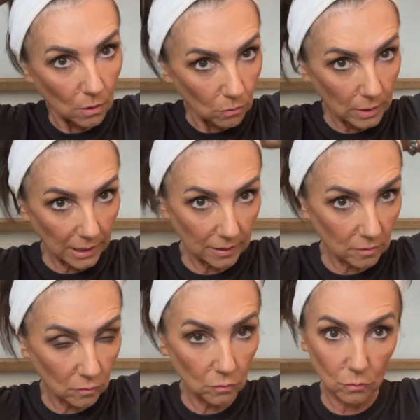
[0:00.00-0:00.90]
Okay,
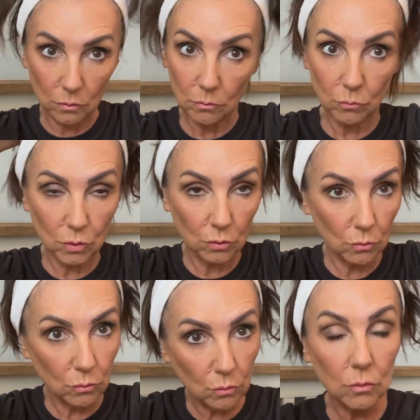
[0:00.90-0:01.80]
so I'm gonna
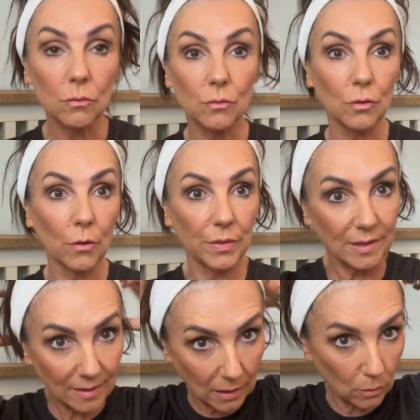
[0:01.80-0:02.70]
go and sort
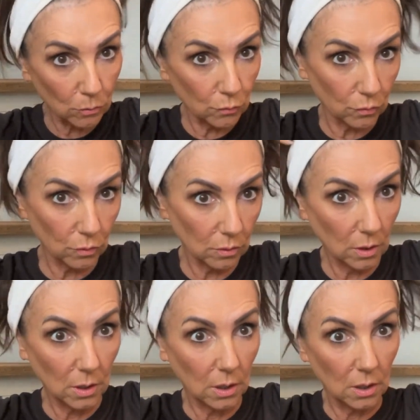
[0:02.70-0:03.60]
this out,
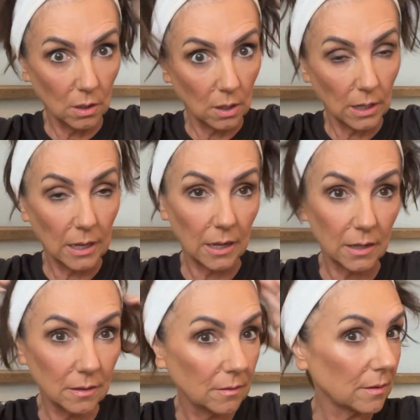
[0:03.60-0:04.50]

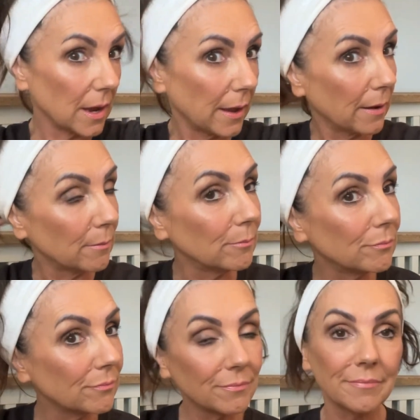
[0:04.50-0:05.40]
and
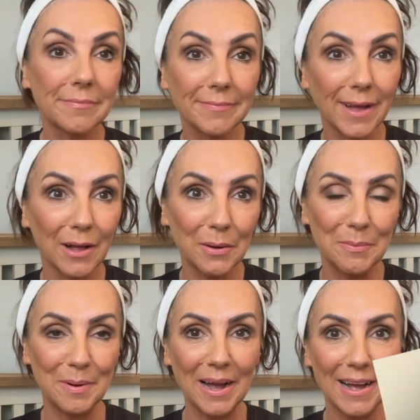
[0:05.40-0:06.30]
I'll come
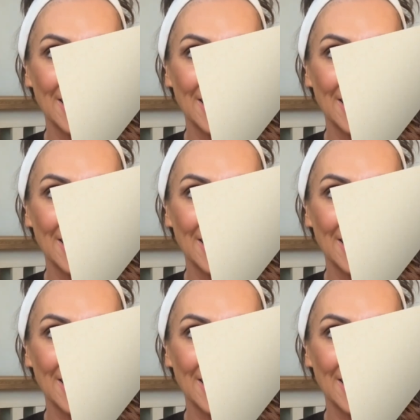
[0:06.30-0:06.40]
back.